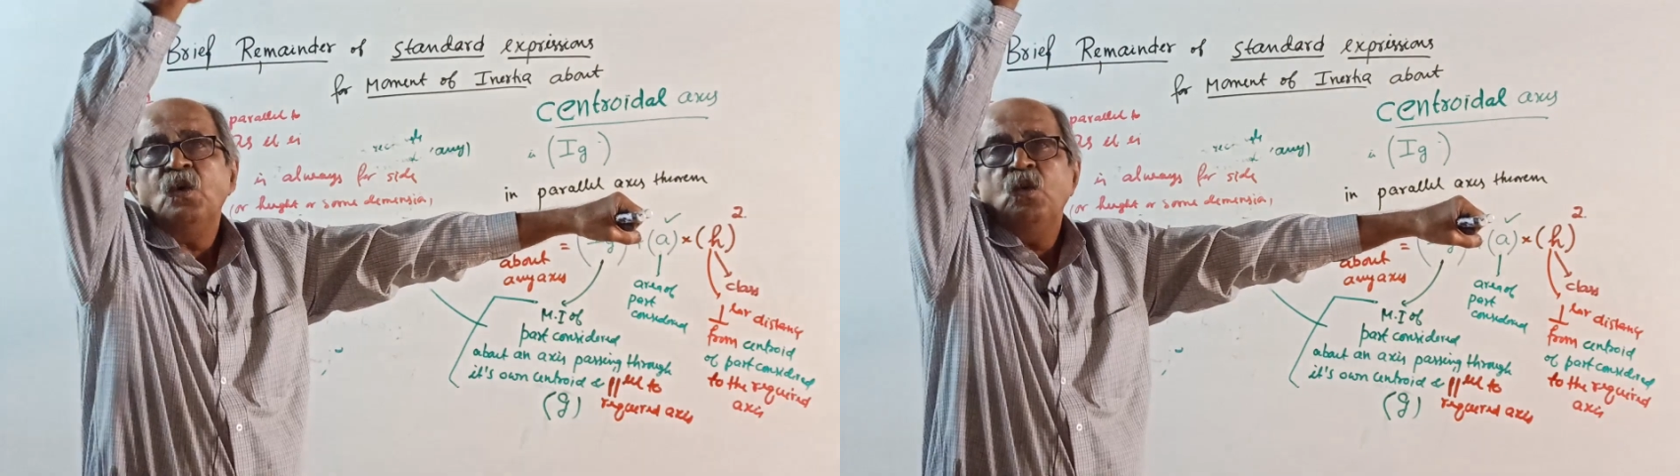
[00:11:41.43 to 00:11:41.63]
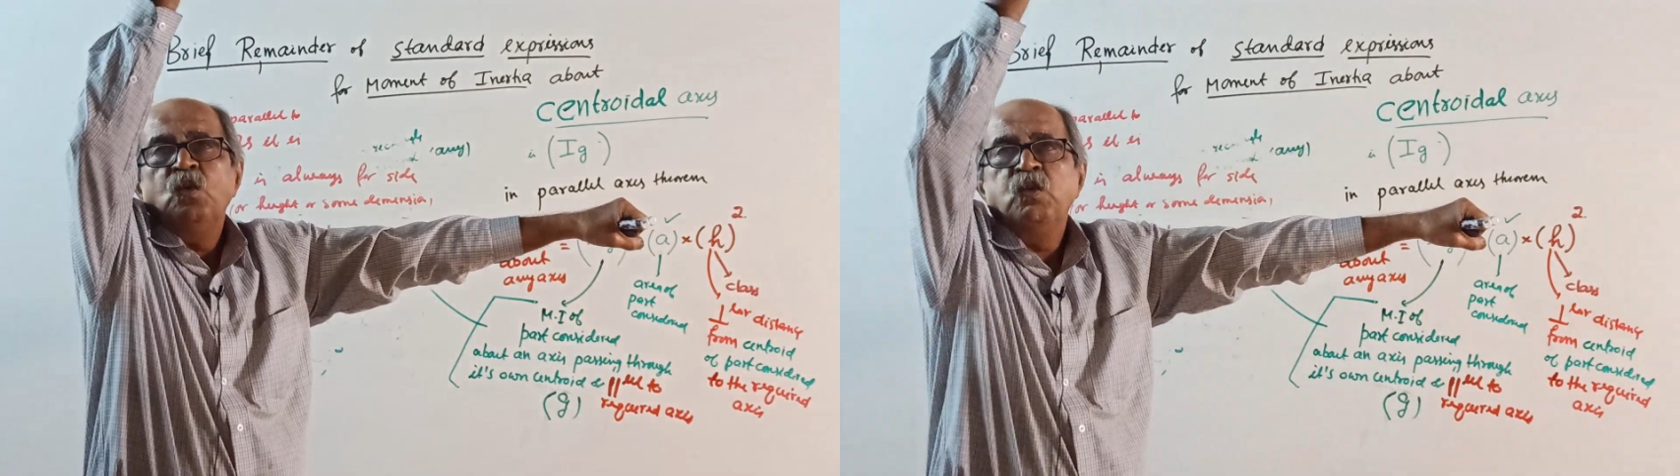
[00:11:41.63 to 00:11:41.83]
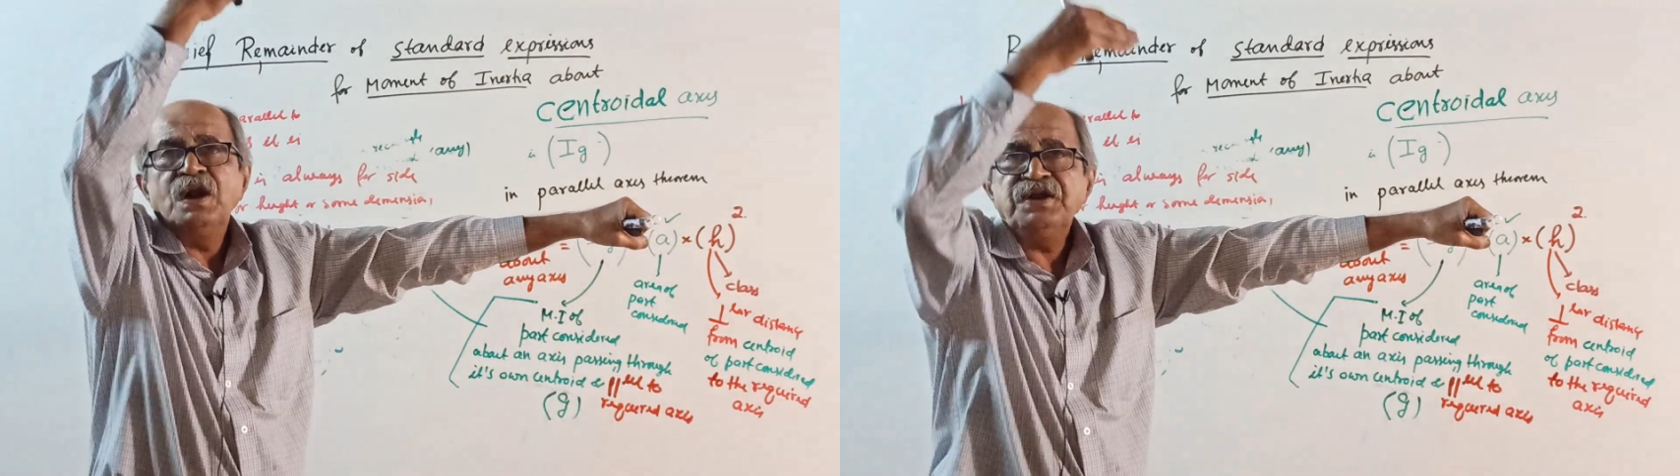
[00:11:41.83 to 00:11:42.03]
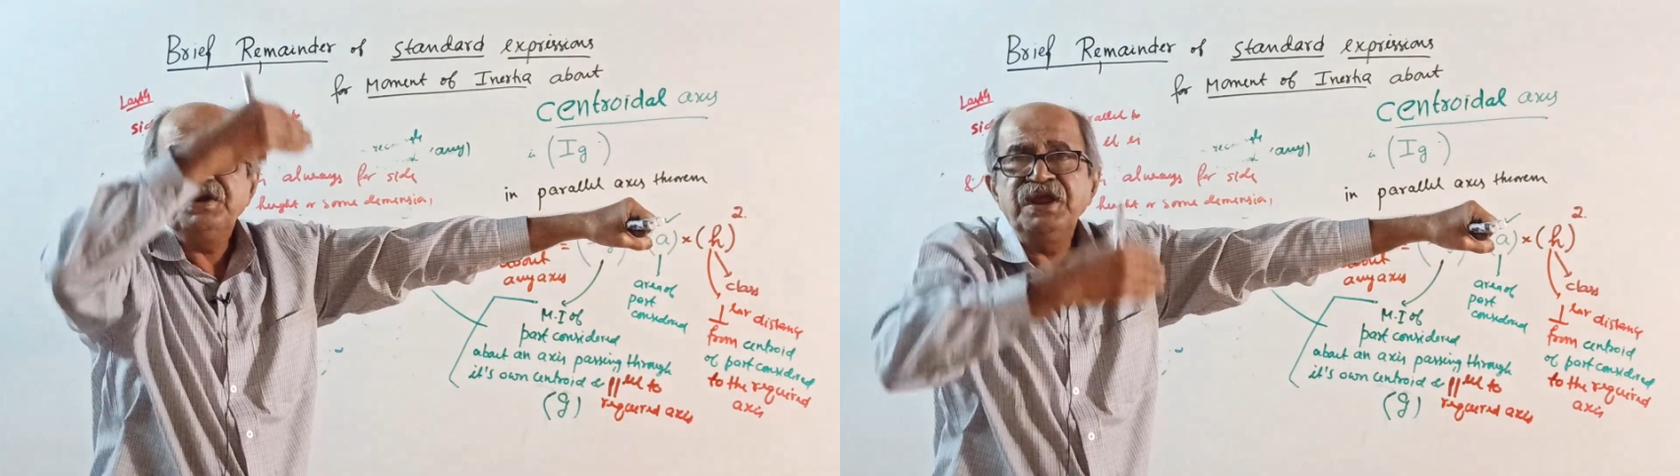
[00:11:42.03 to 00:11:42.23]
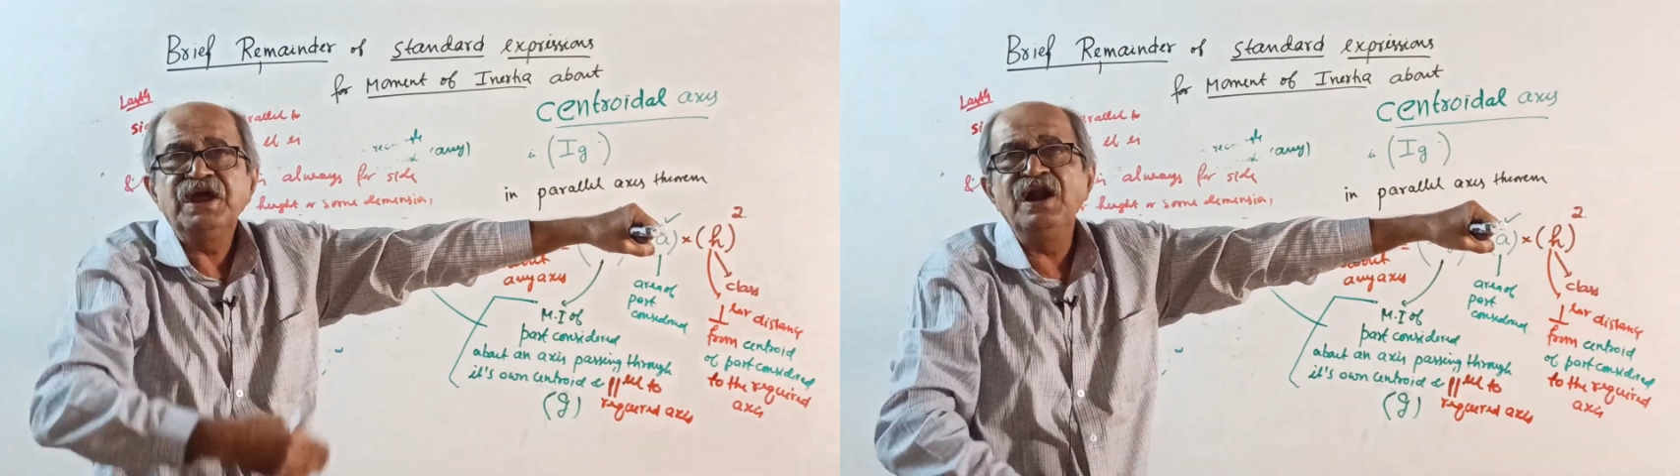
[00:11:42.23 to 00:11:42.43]

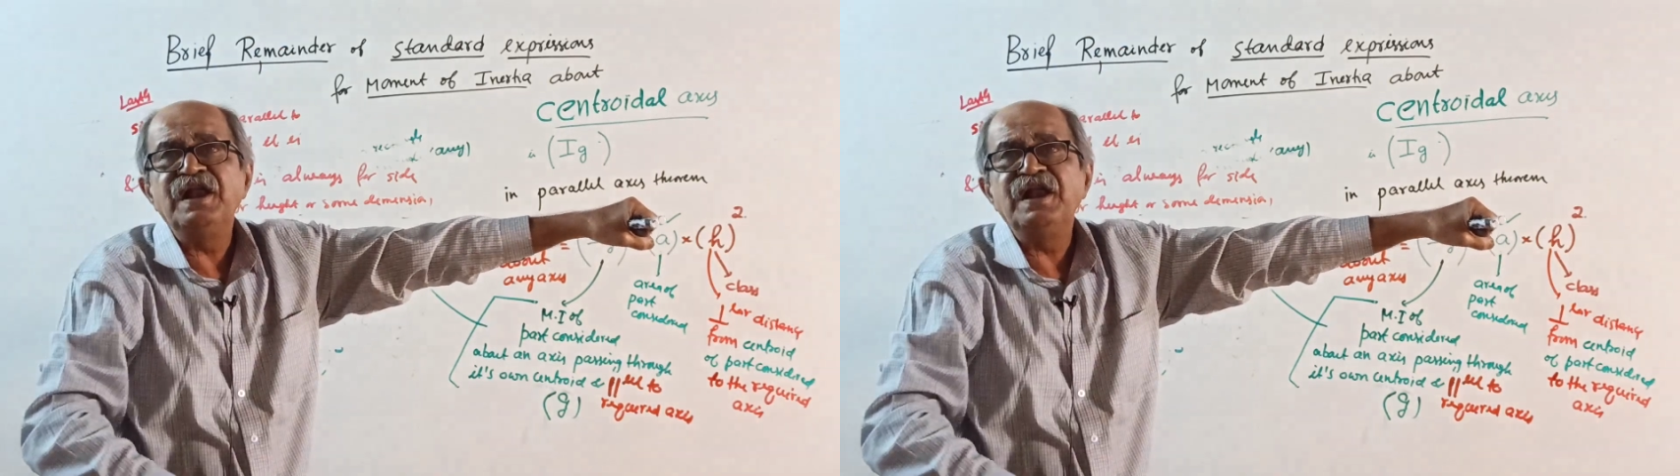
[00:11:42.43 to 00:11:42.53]
vertical